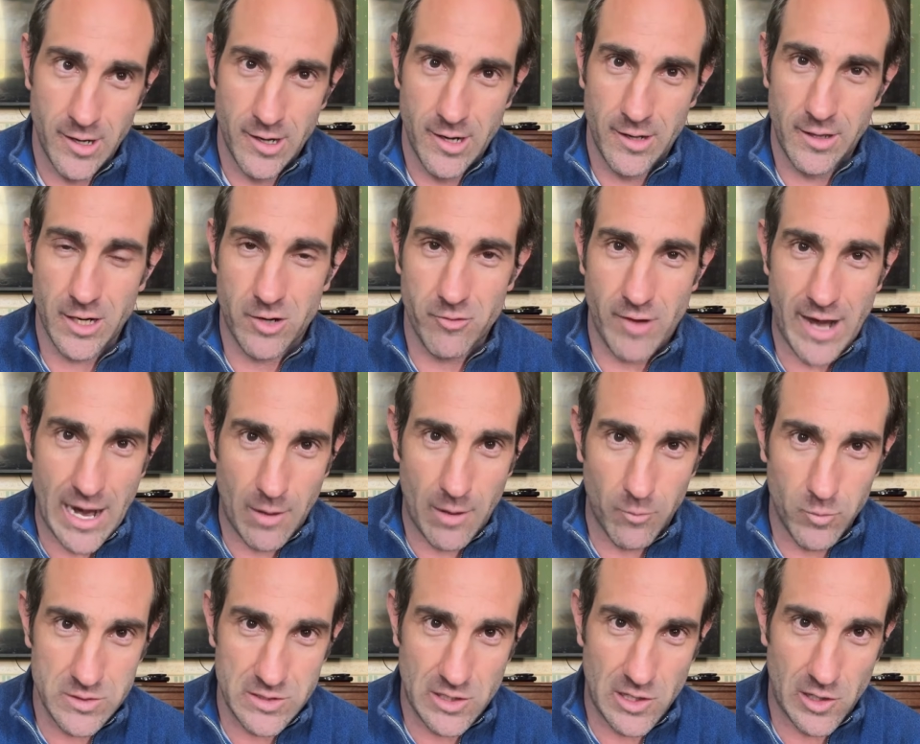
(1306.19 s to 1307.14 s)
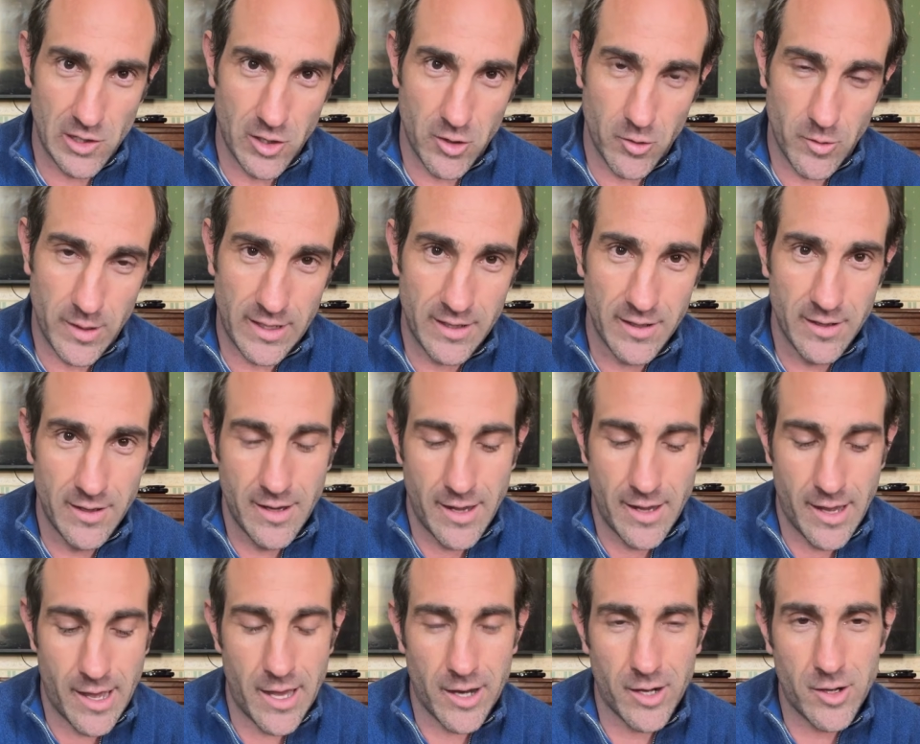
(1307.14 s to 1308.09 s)
The ground was gluey.
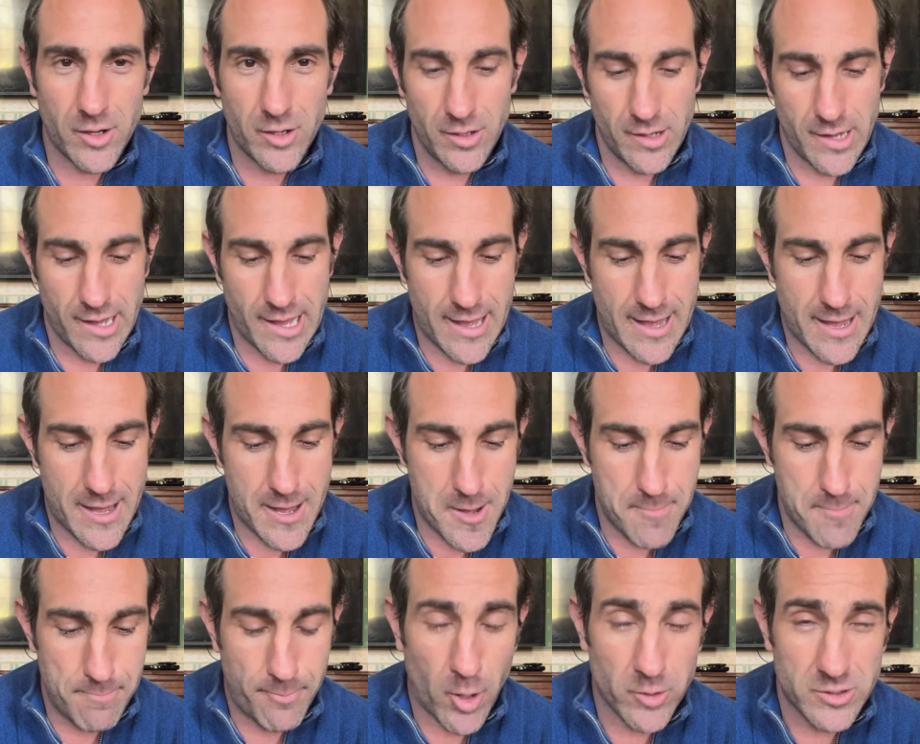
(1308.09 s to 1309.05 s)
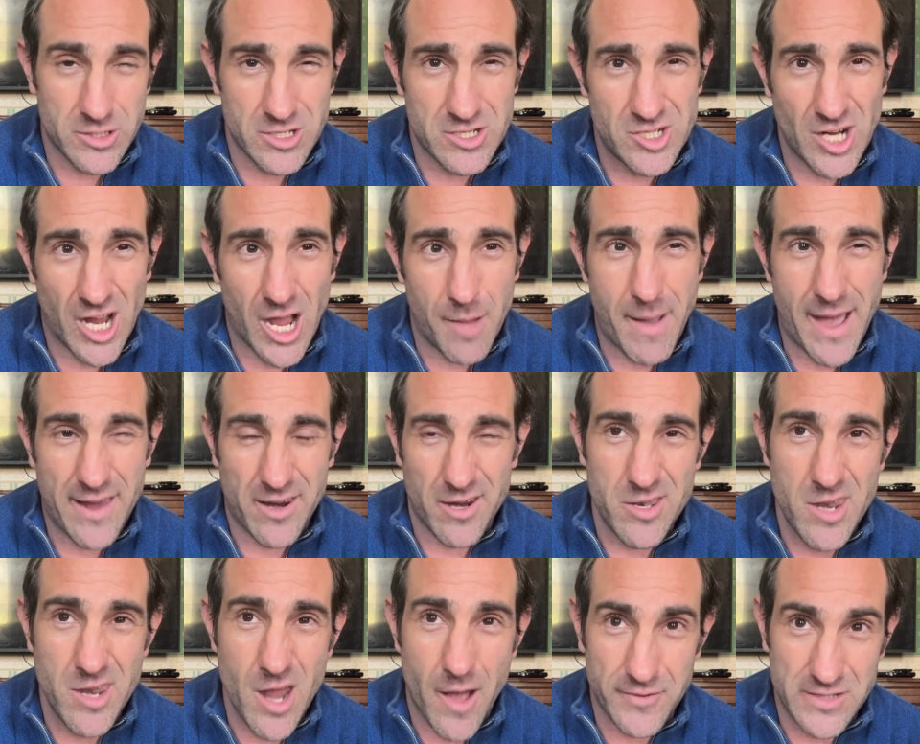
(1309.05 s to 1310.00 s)
Potter's Charm had
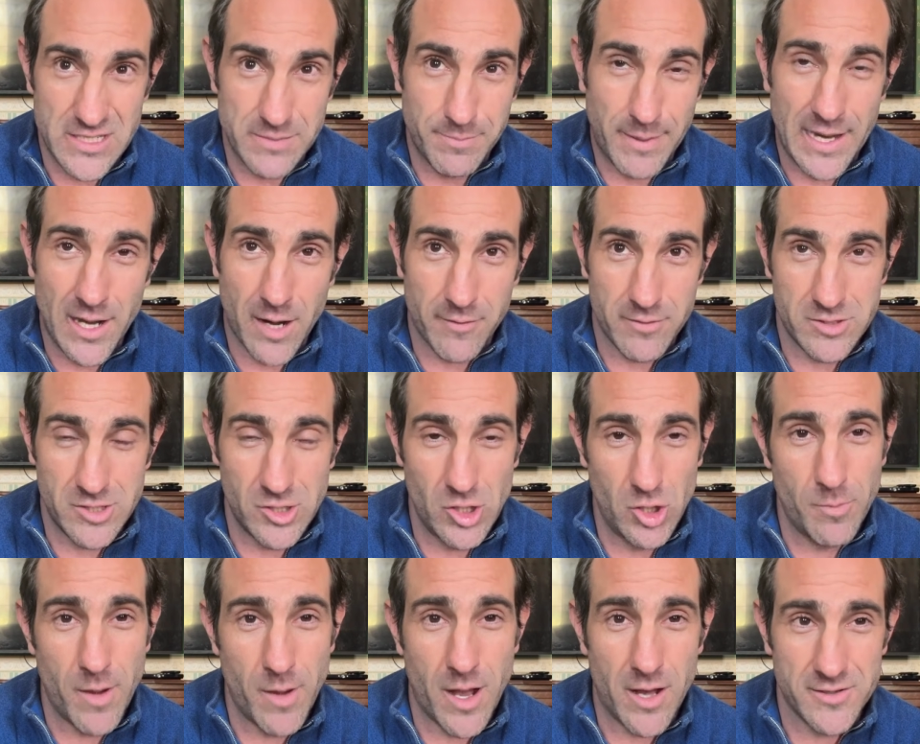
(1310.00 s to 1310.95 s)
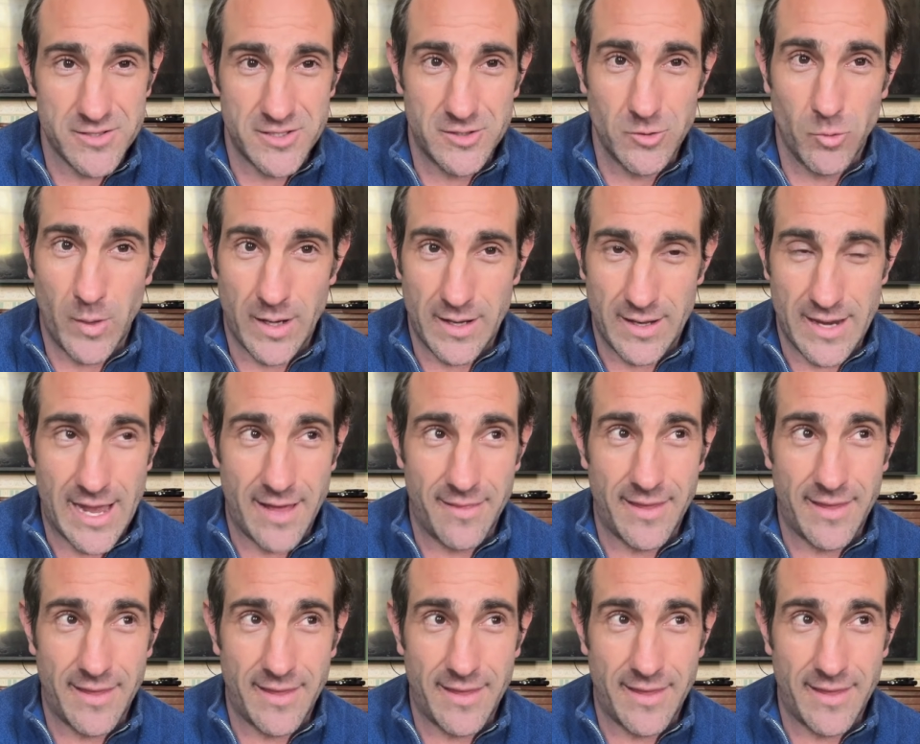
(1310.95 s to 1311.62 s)
enough speed over 2 miles to win that.